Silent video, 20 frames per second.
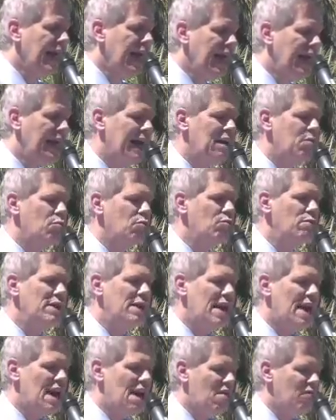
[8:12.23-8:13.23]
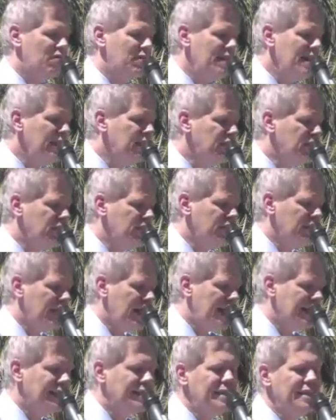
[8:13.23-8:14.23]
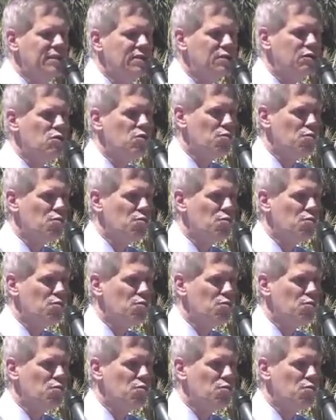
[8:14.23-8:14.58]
and when we have teachers, science teachers,